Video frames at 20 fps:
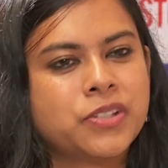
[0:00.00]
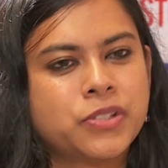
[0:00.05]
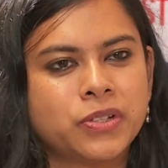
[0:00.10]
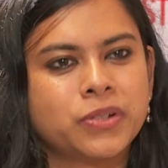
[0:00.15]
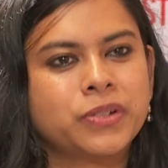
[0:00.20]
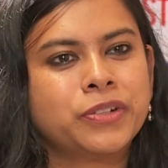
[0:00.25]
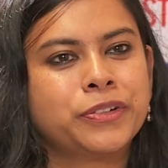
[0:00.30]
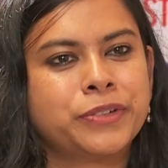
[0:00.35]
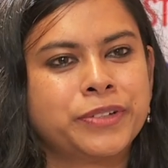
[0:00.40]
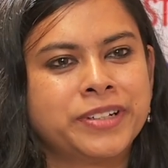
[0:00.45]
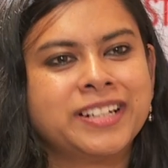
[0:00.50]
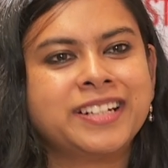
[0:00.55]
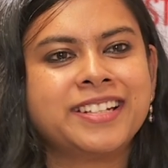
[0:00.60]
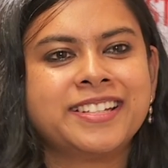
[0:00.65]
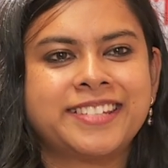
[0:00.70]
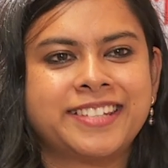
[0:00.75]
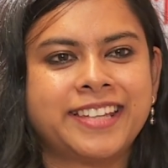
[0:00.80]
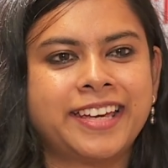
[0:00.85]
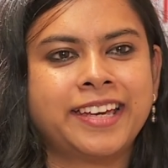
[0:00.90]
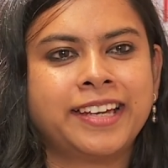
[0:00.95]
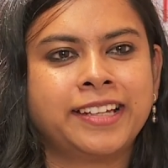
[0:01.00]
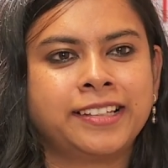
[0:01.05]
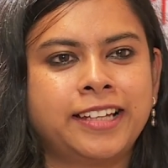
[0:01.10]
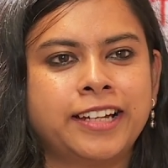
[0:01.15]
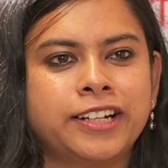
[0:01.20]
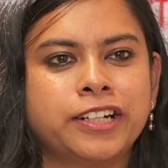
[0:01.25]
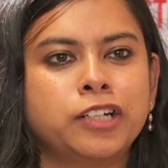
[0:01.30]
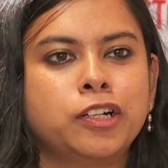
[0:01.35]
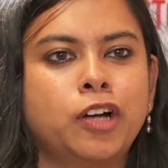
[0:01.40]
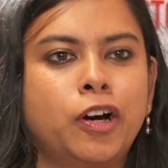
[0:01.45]
So you're really saying
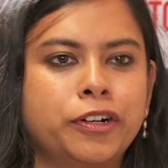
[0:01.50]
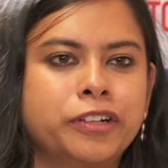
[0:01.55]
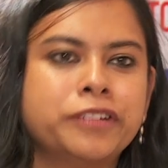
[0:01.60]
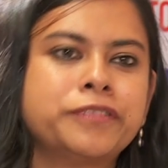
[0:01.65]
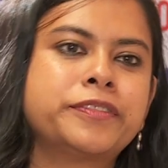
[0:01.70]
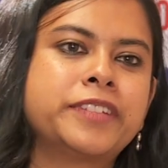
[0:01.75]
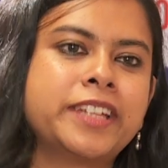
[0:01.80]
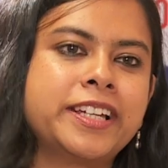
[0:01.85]
that a lot of